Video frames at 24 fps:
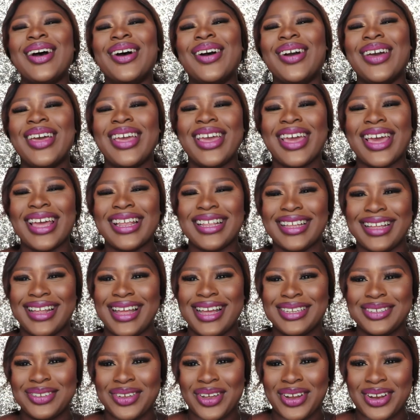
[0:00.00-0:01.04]
Okay, the
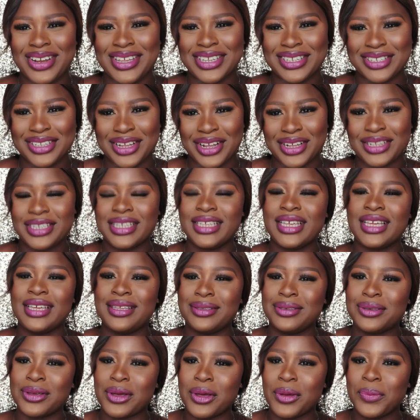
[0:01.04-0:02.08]
next one is, does
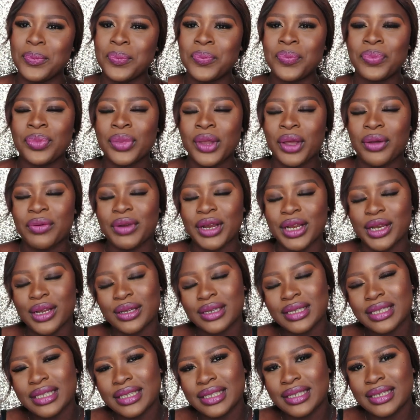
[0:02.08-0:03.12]
keto
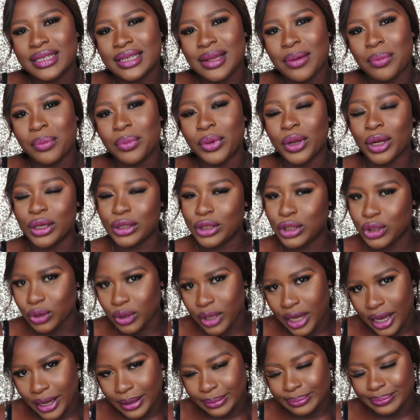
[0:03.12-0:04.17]
reduce blood
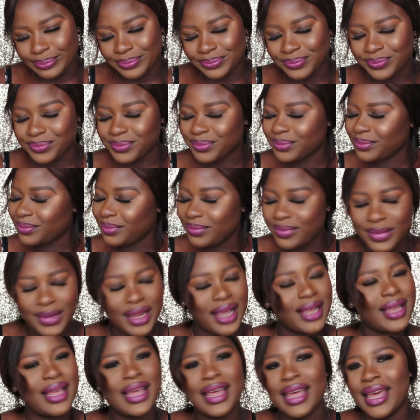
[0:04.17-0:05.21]
sugar?
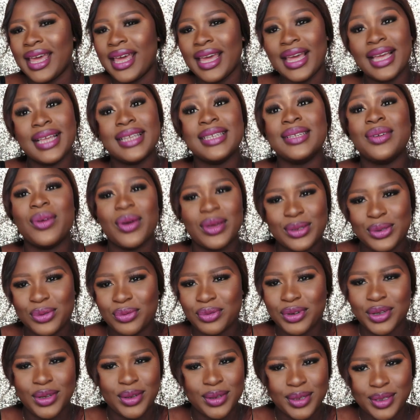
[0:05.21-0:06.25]
It's going
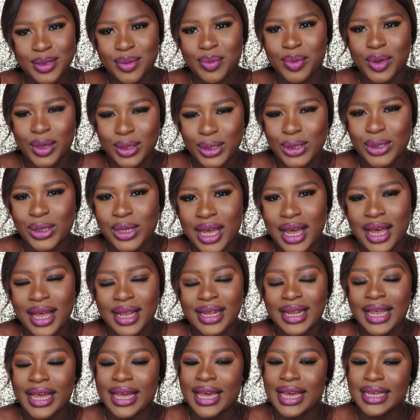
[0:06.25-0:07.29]
to reduce your blood
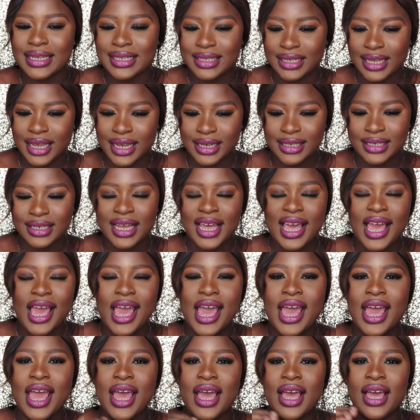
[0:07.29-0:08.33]
sugar. Like I said,
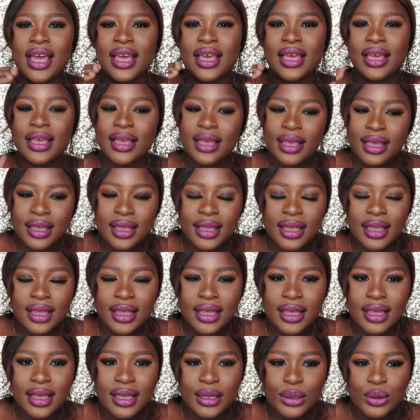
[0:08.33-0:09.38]

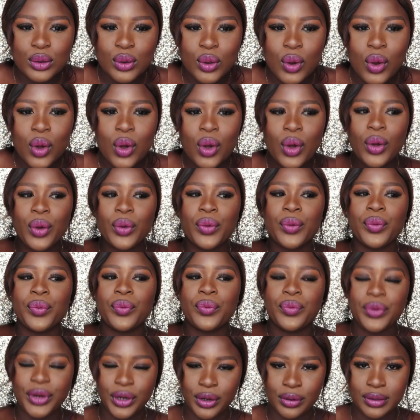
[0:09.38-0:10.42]
keto
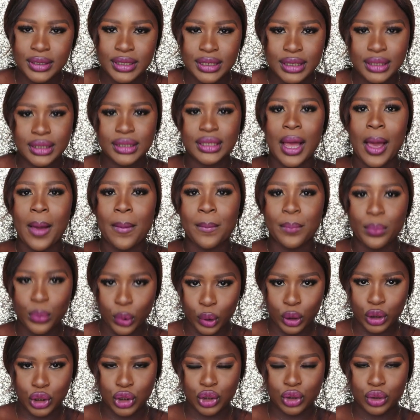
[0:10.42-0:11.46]
reduces
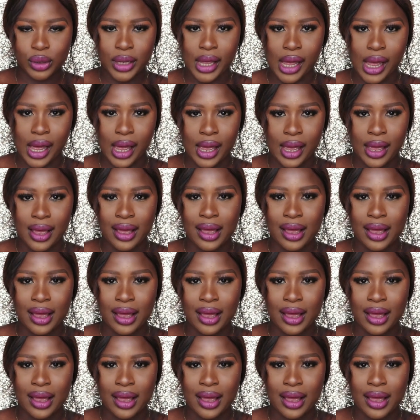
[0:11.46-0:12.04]
blood sugar